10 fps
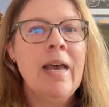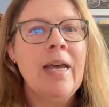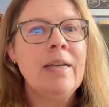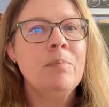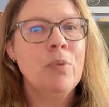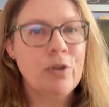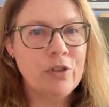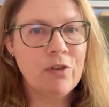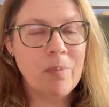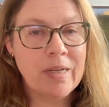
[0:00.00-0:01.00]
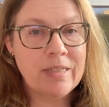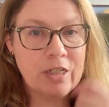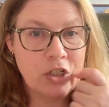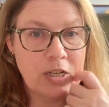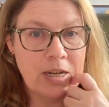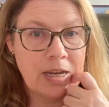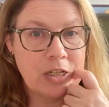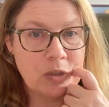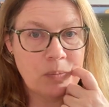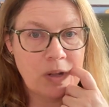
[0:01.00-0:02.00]
and most of my stitching
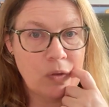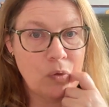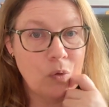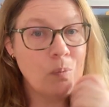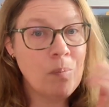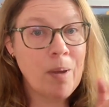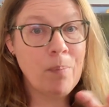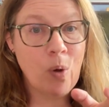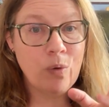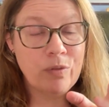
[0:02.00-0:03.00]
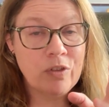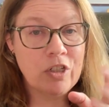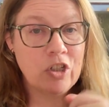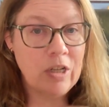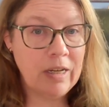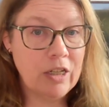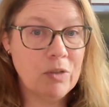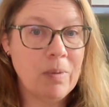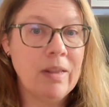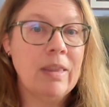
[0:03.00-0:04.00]
each month, or my bulk of stitching each
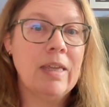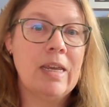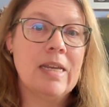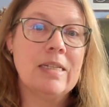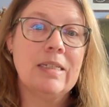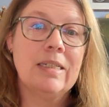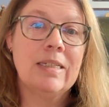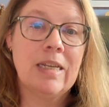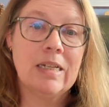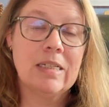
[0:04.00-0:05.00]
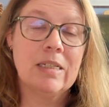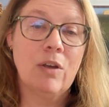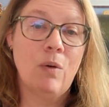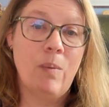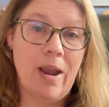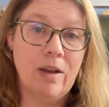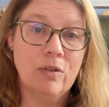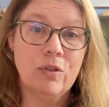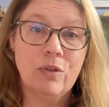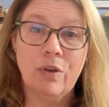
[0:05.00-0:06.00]
month, sits
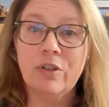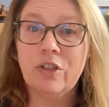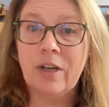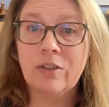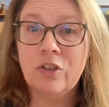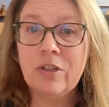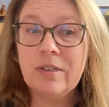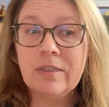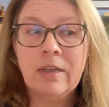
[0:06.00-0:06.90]
around those challenges.